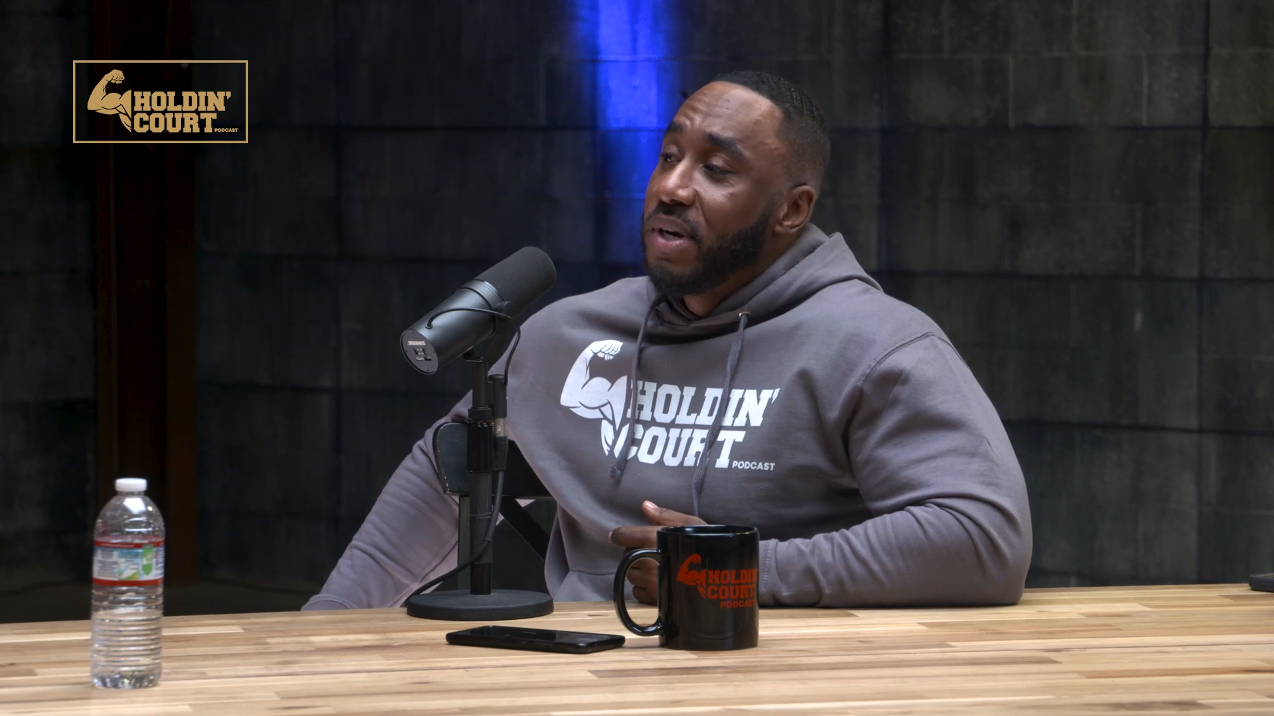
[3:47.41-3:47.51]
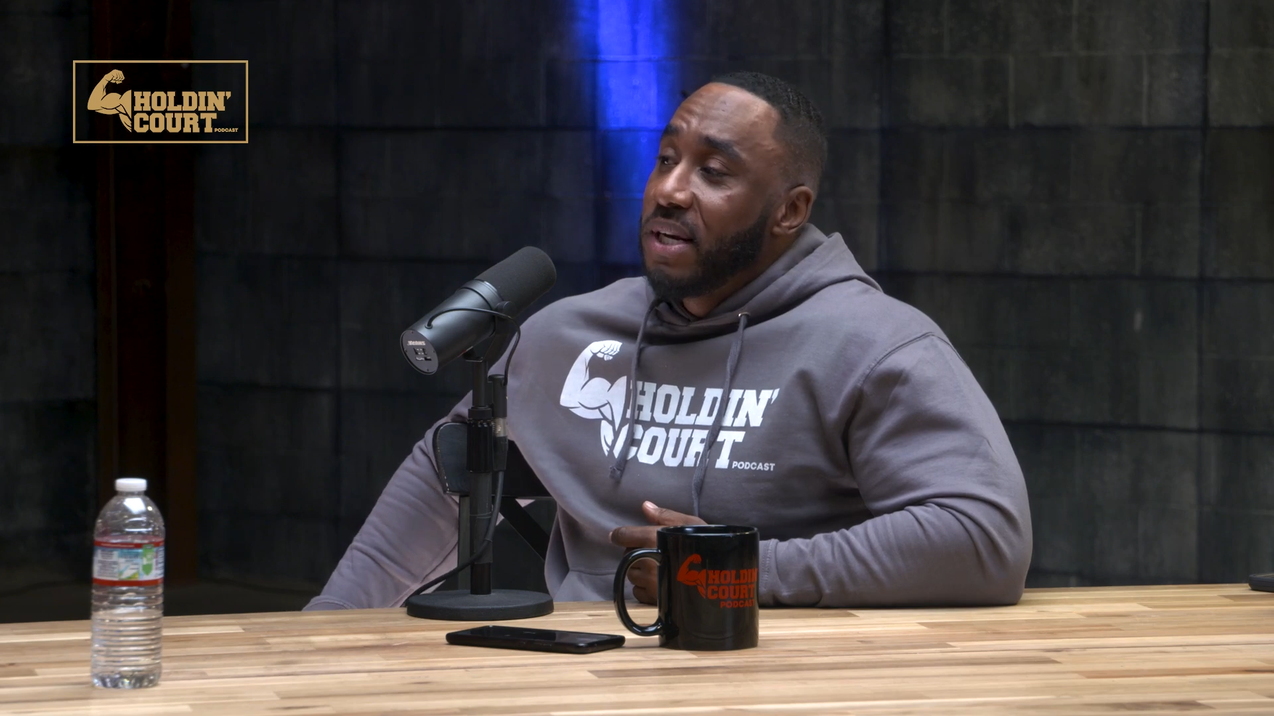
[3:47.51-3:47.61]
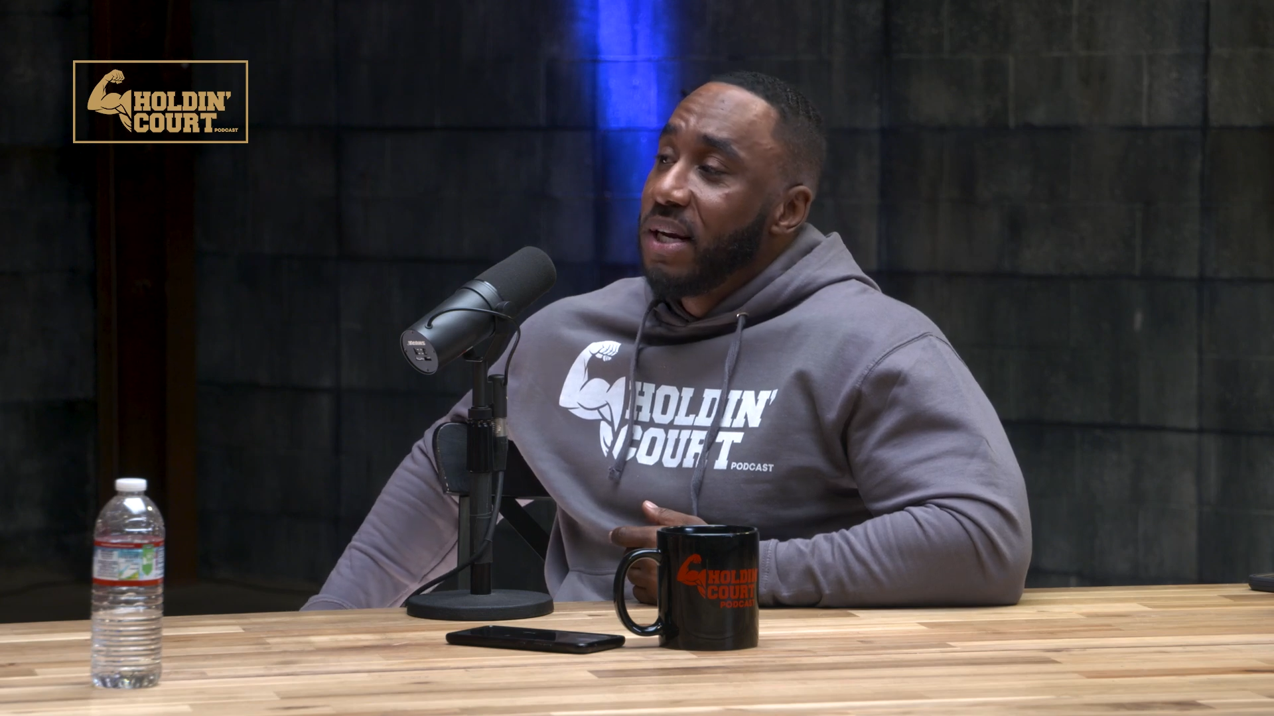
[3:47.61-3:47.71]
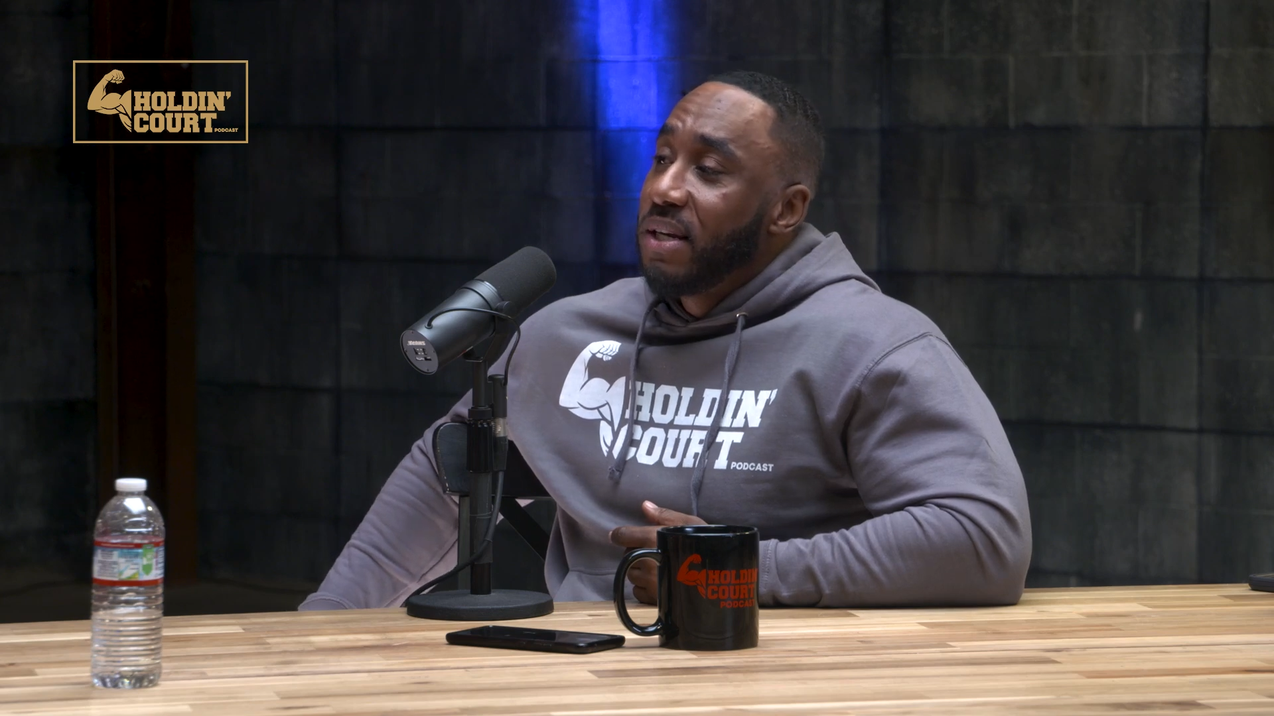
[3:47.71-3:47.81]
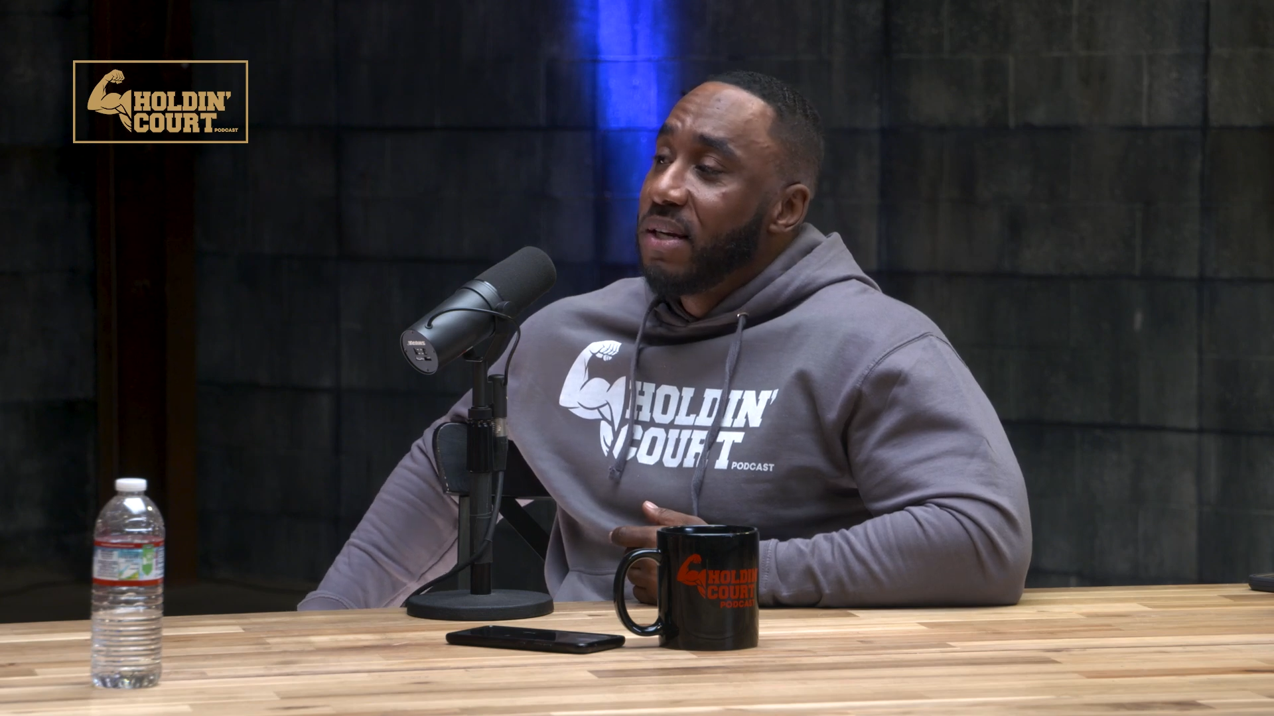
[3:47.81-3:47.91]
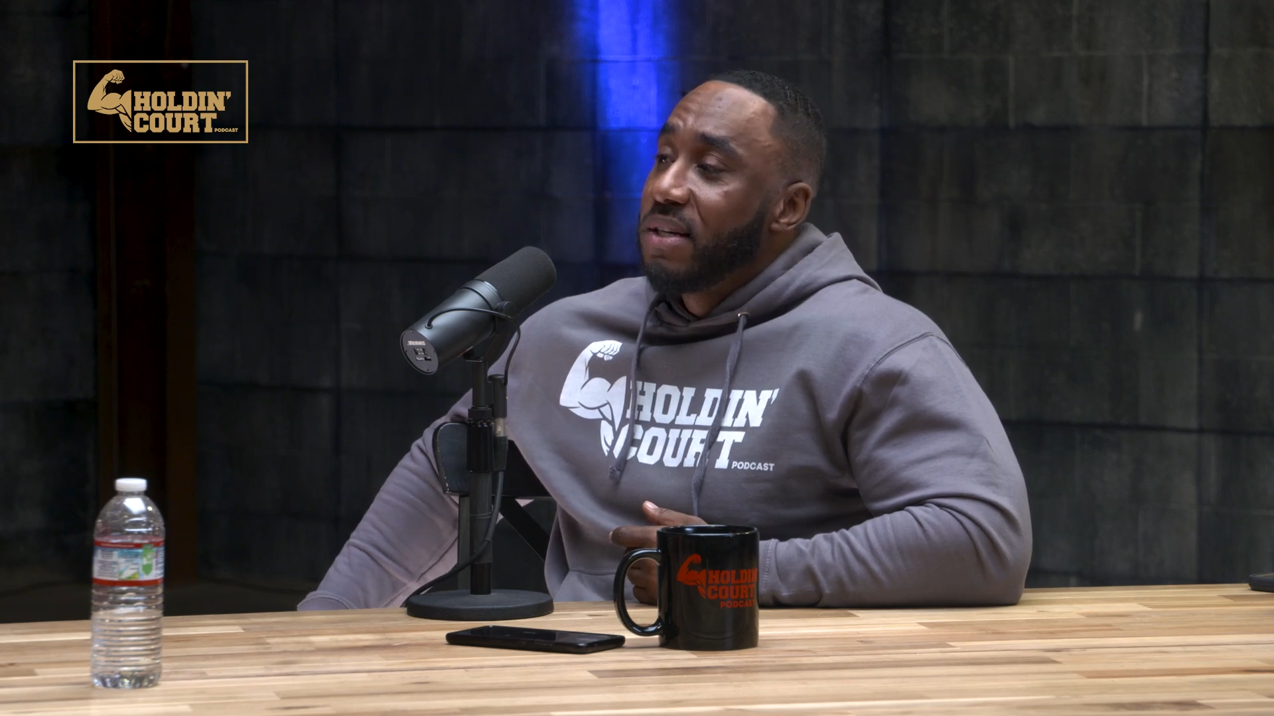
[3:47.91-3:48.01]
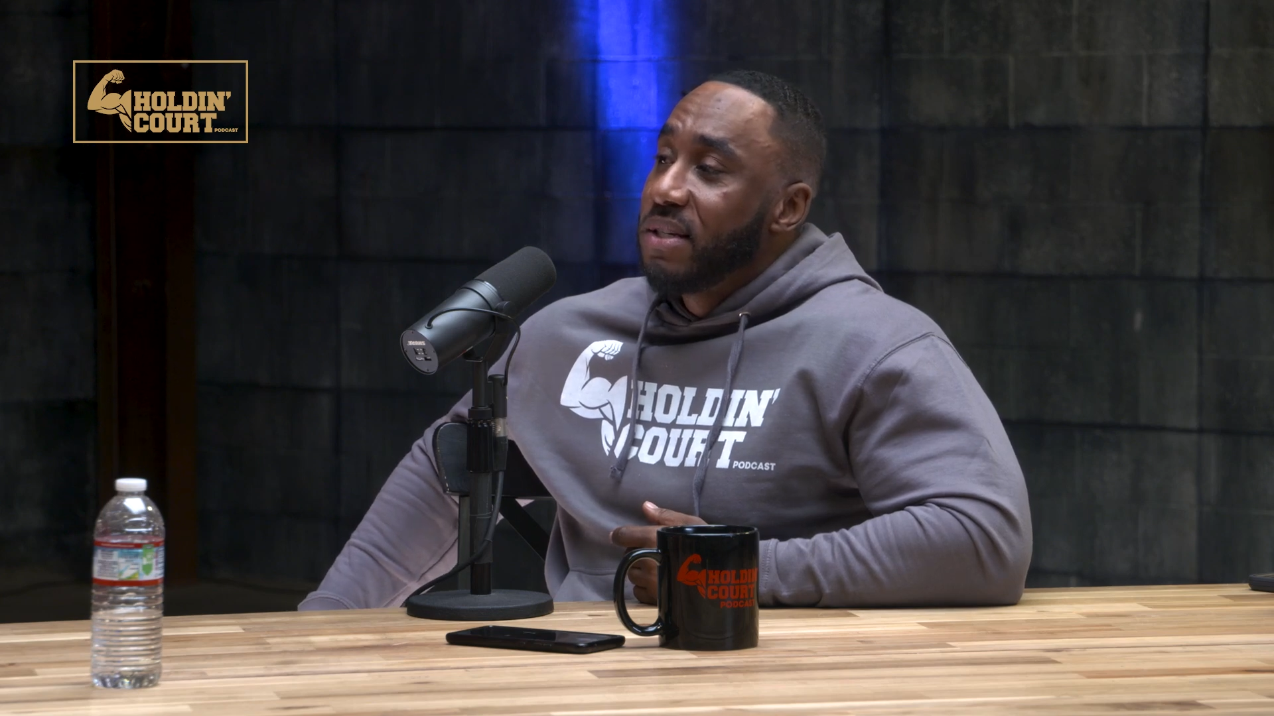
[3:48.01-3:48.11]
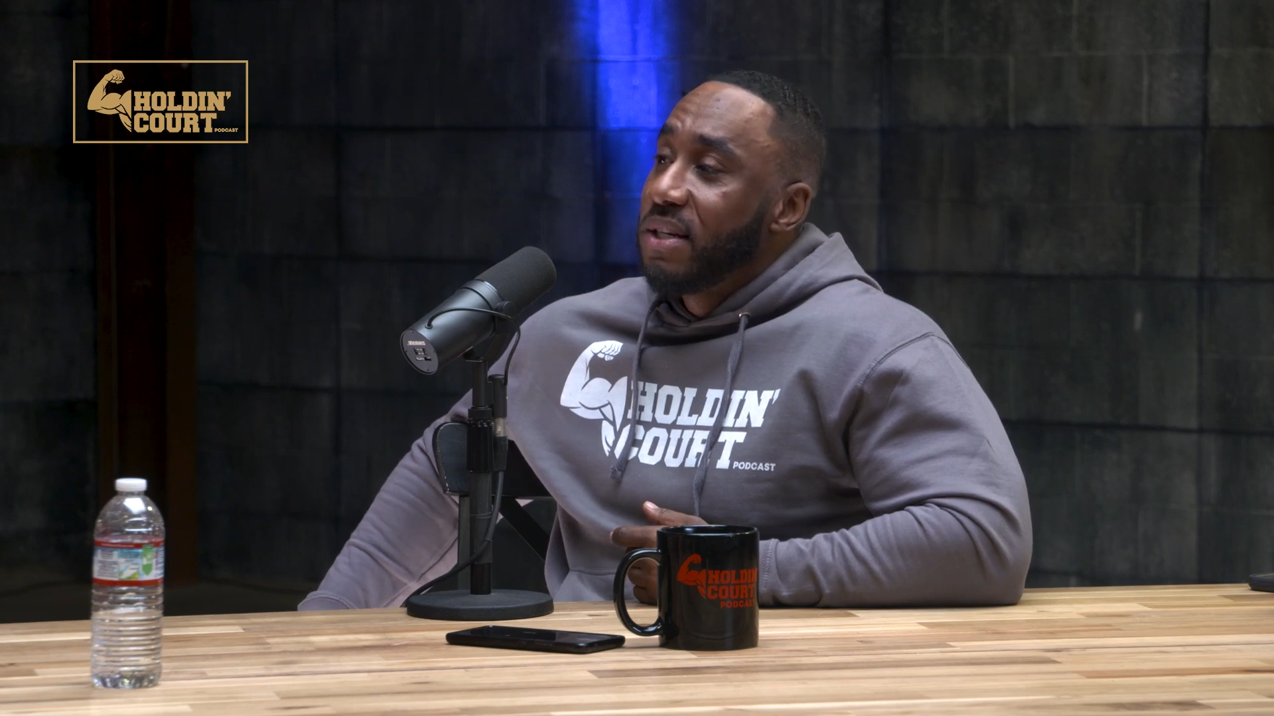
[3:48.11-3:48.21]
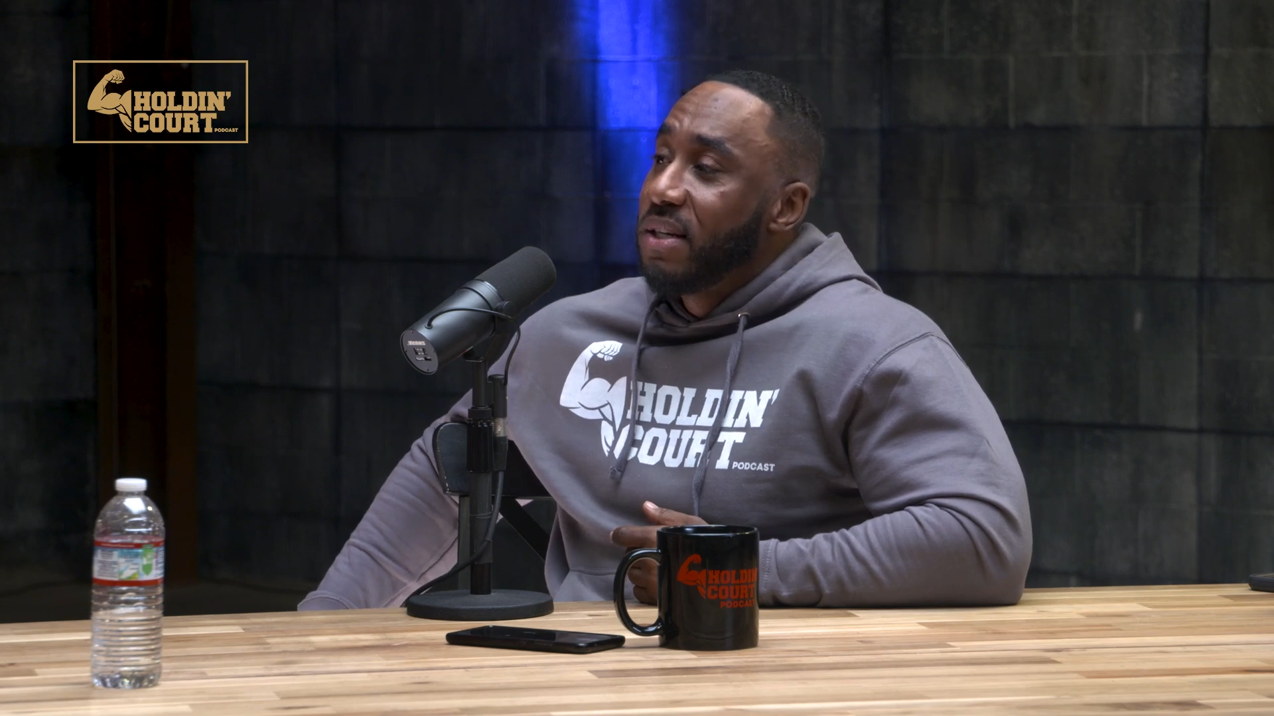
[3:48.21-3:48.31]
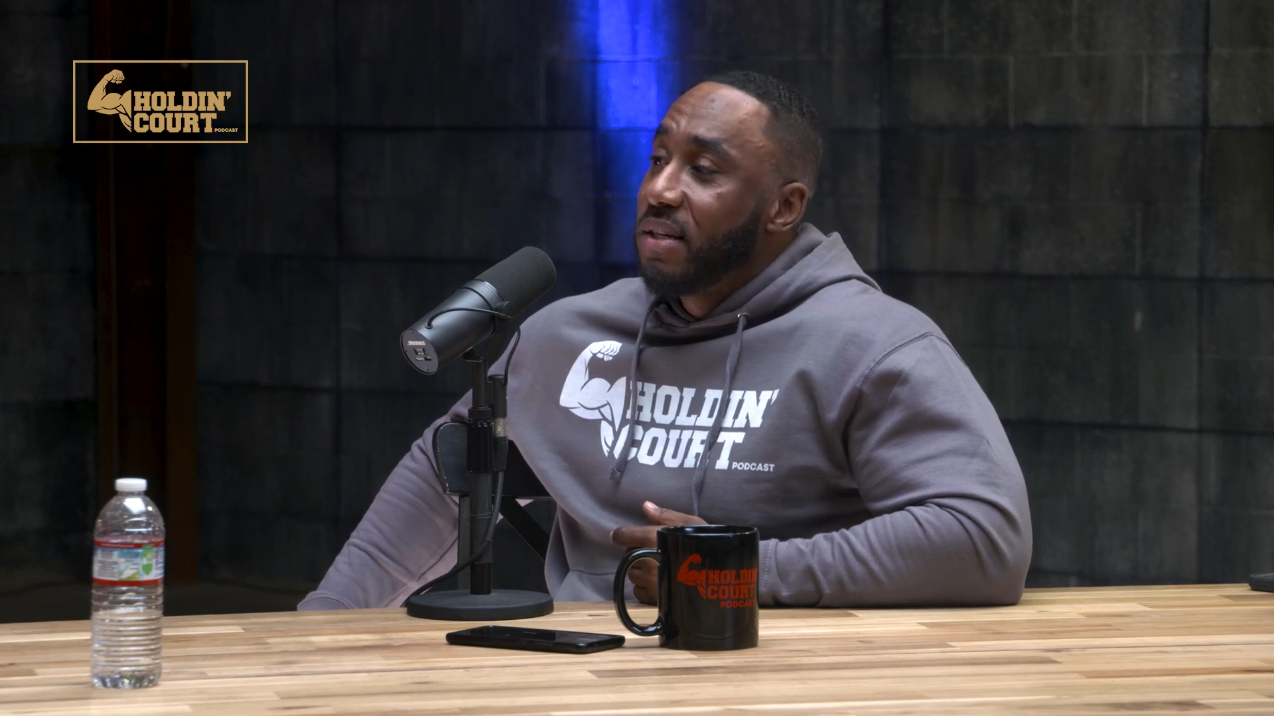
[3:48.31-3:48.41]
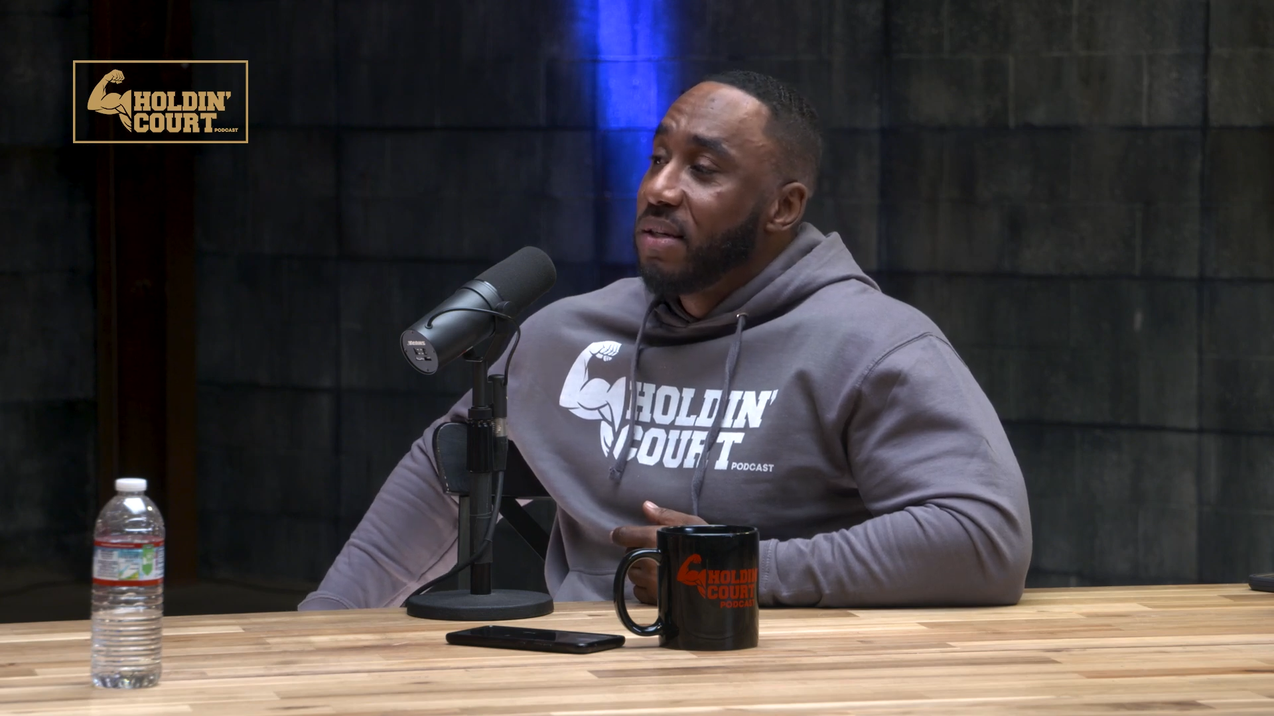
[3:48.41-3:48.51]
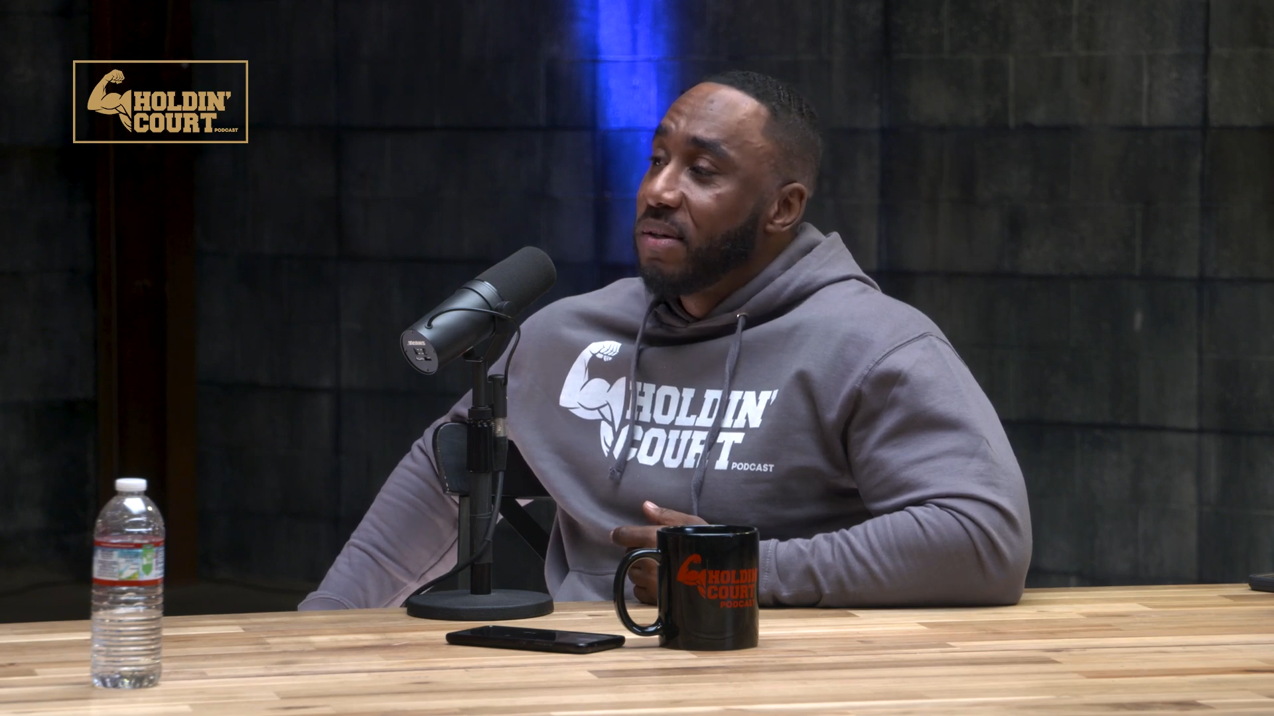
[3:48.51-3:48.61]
and I love this shit.